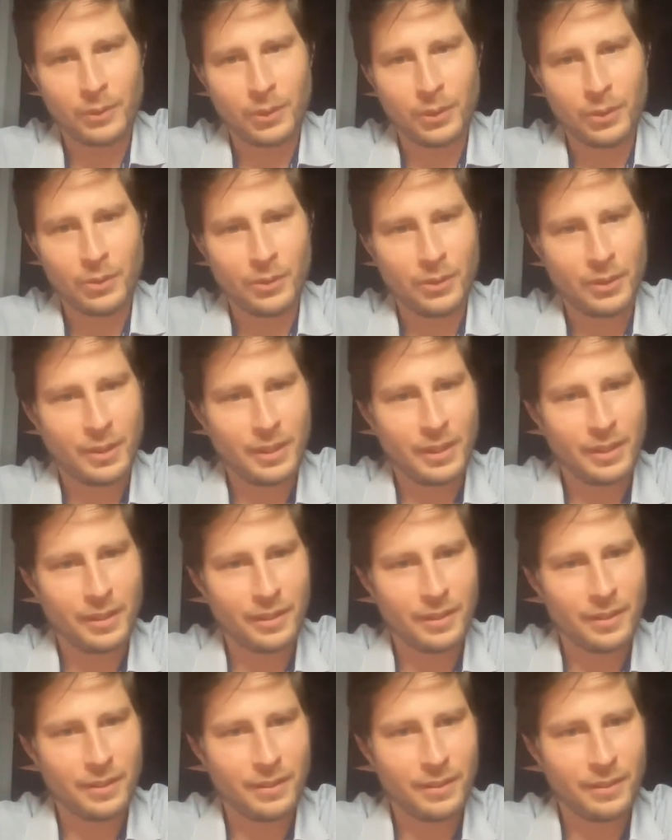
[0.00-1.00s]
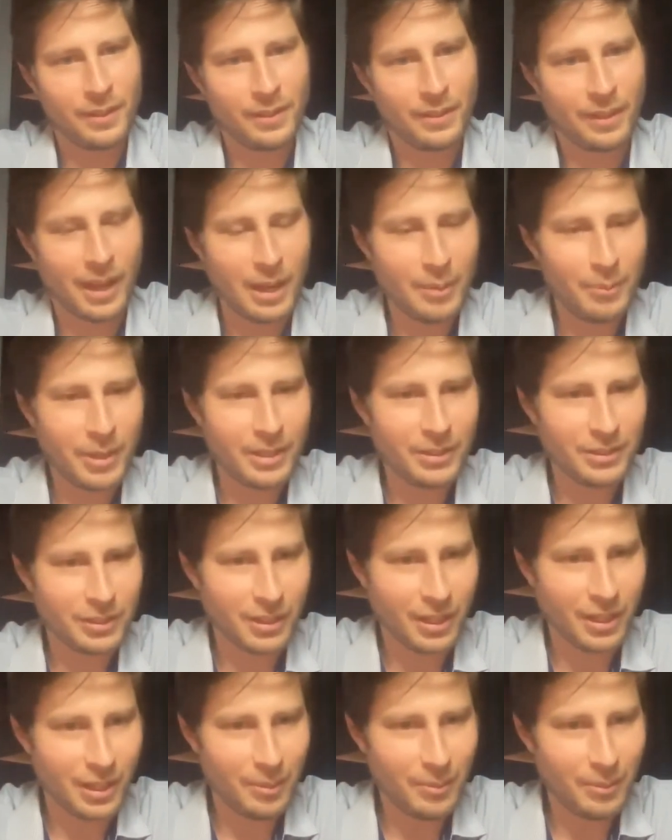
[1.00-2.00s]
do you think the time has
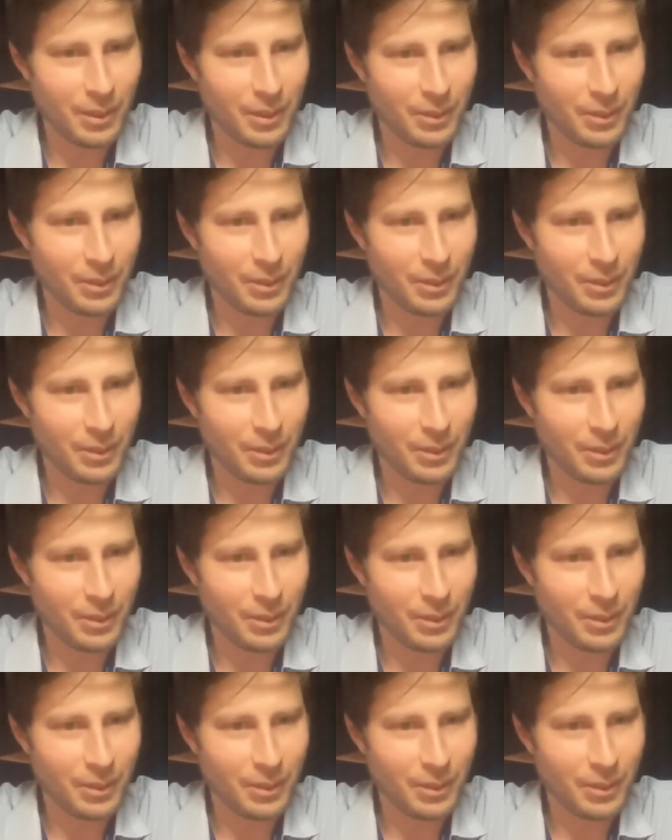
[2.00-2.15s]
come,